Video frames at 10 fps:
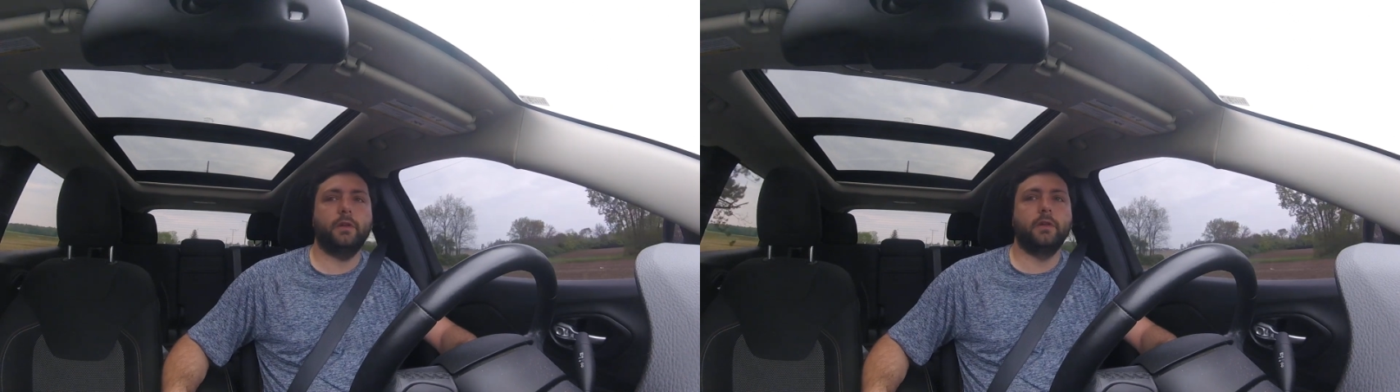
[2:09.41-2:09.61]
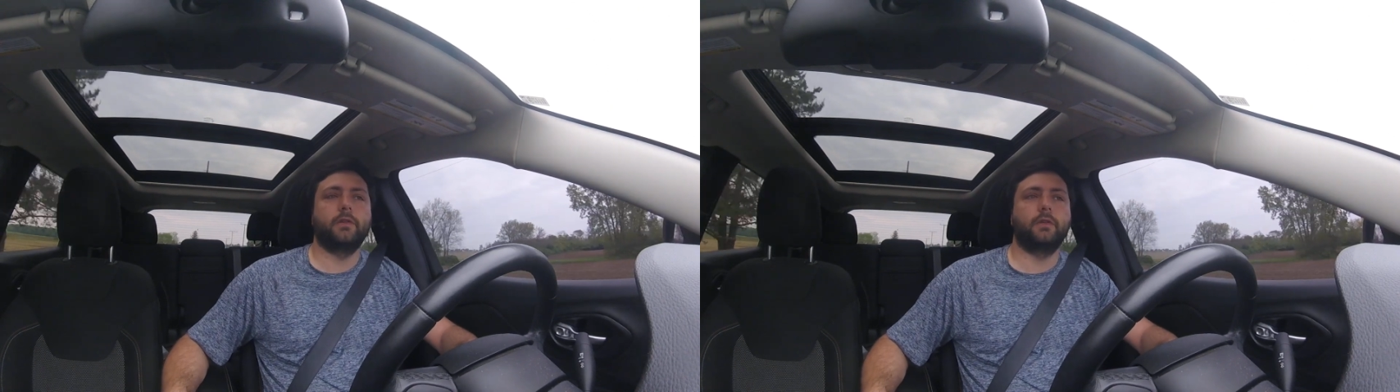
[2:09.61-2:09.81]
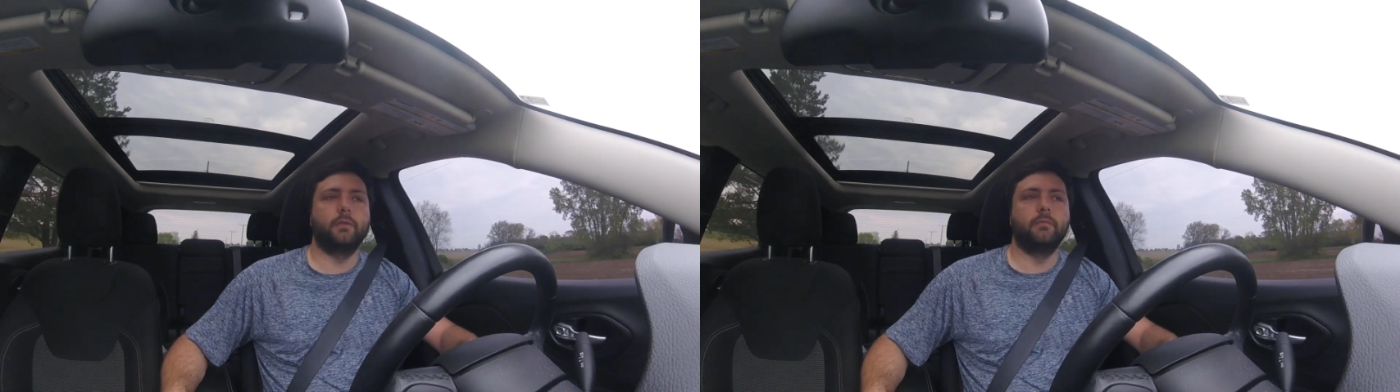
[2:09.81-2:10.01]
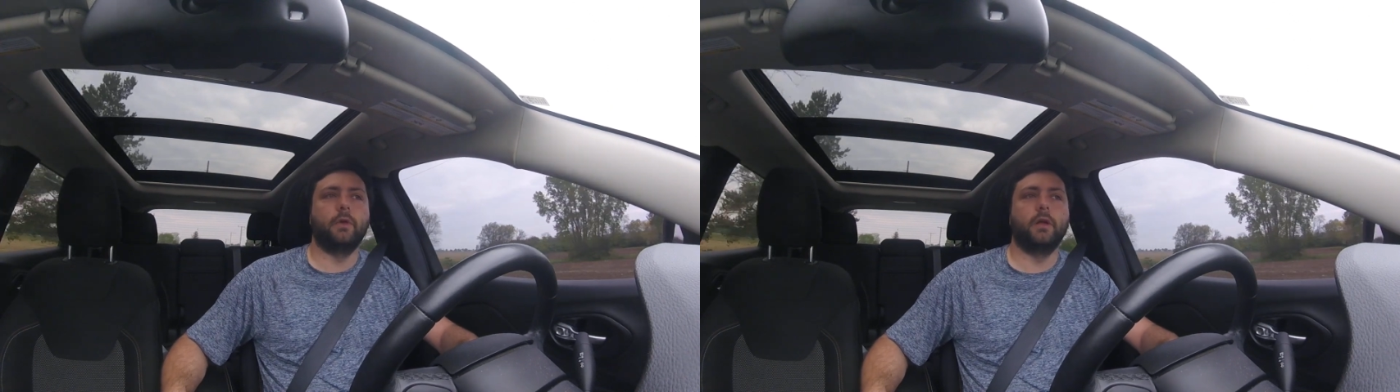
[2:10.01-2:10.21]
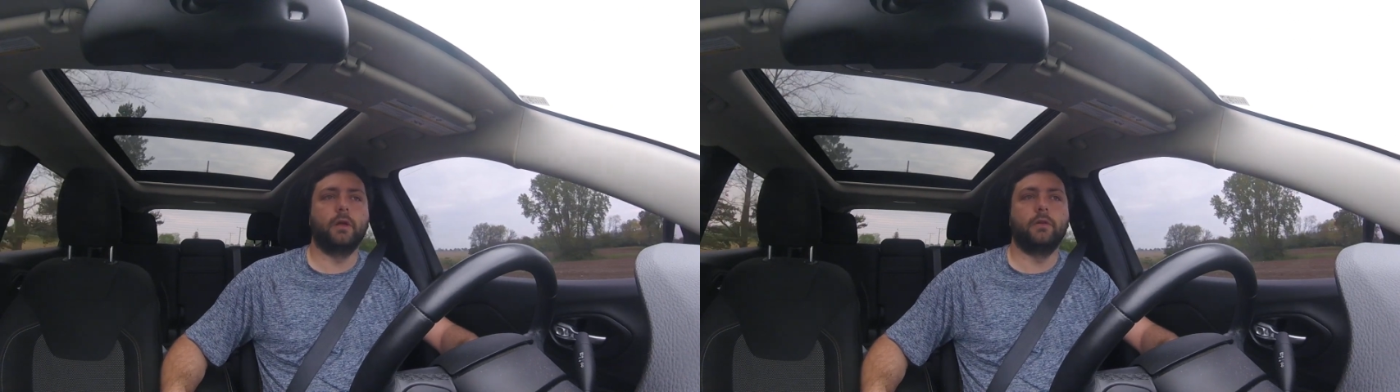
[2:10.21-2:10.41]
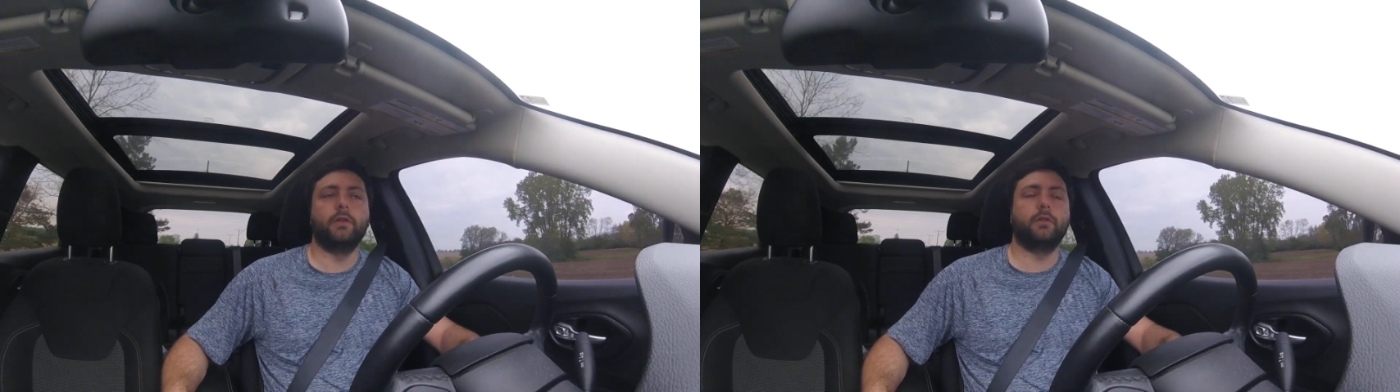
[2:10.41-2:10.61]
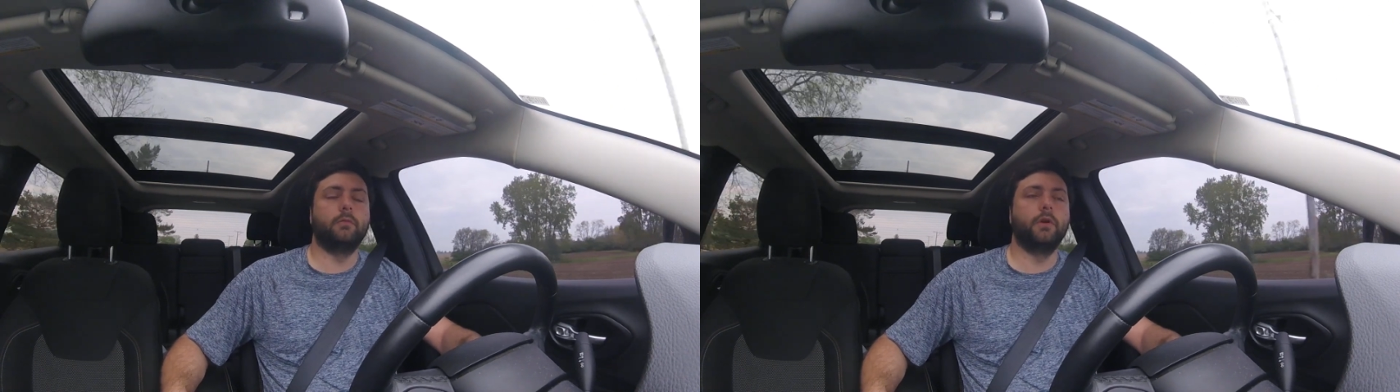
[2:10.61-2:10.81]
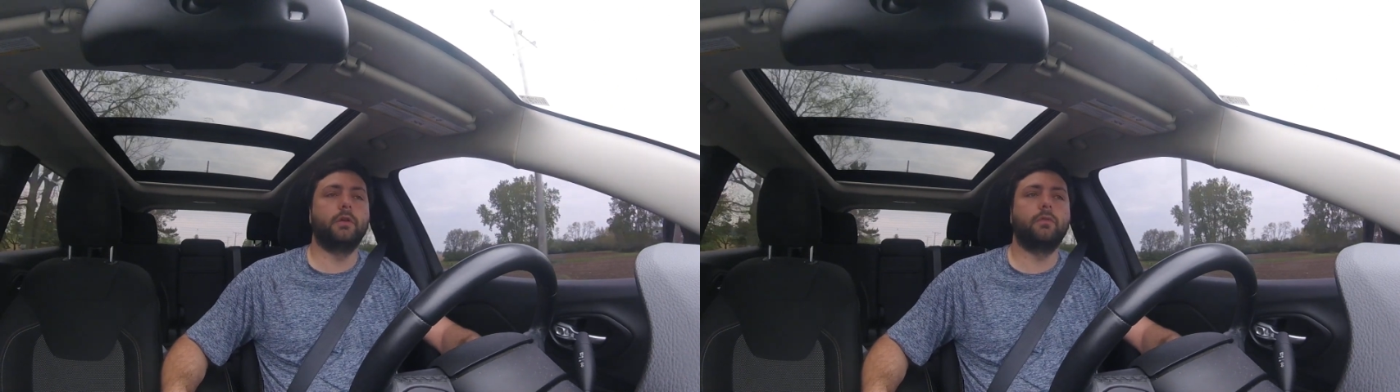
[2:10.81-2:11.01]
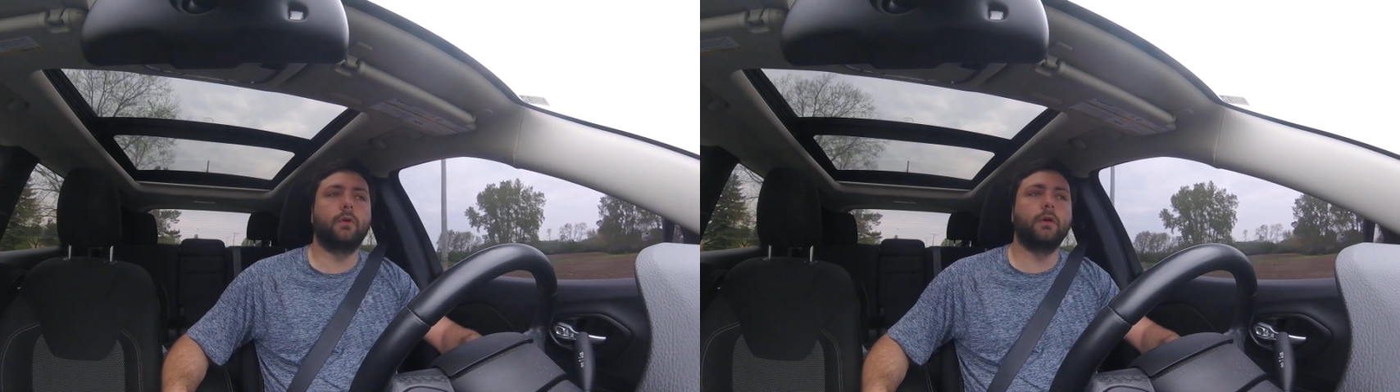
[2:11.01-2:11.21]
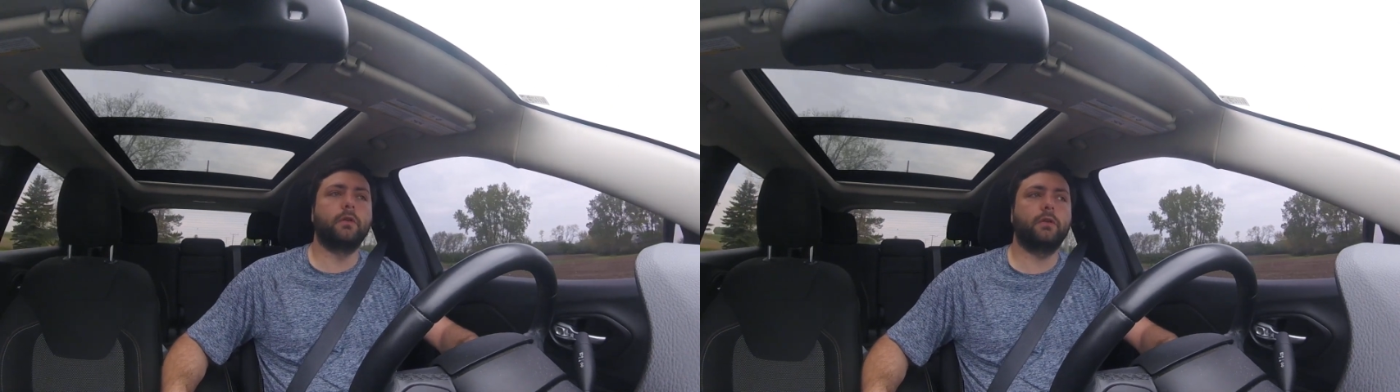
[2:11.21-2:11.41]
and gets uh, decent money
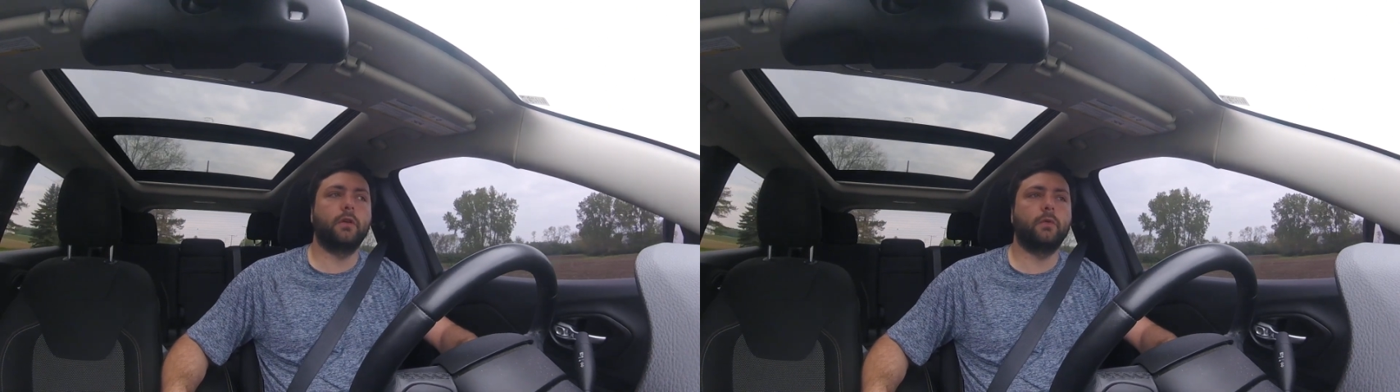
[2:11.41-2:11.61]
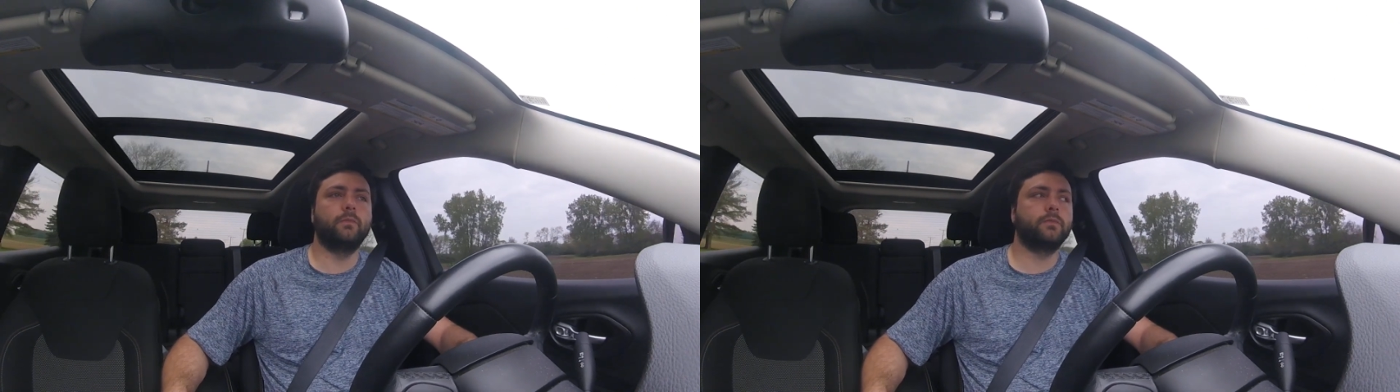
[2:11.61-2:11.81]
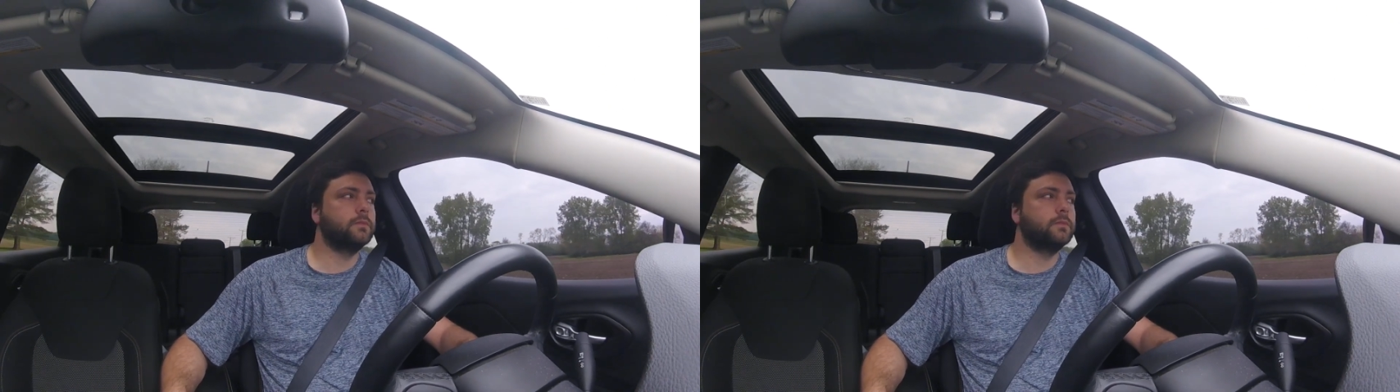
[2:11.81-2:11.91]
for it. So